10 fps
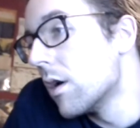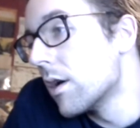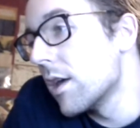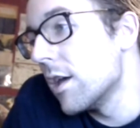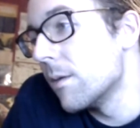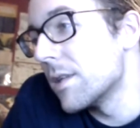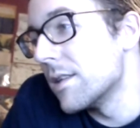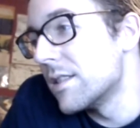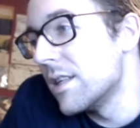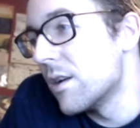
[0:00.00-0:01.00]
Cam
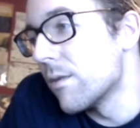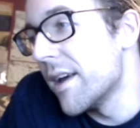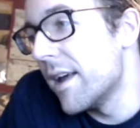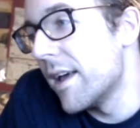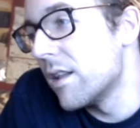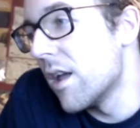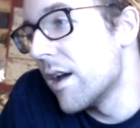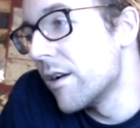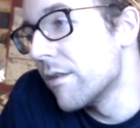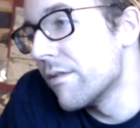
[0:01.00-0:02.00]
says, seen a red
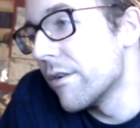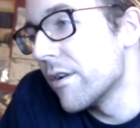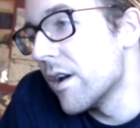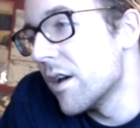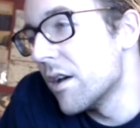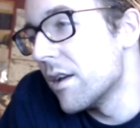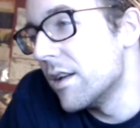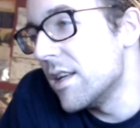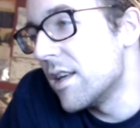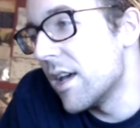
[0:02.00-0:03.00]
headliner for an
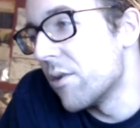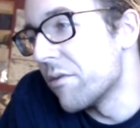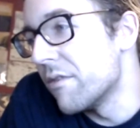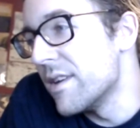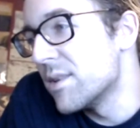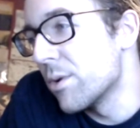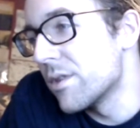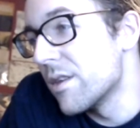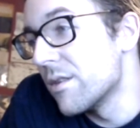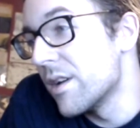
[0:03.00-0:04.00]
EK on Facebook
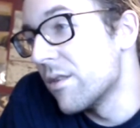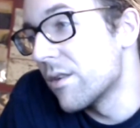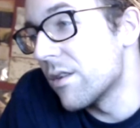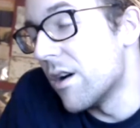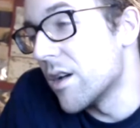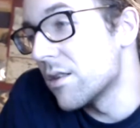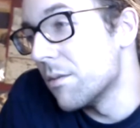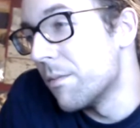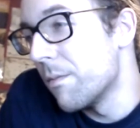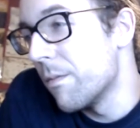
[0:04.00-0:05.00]
the other day. Looked awesome.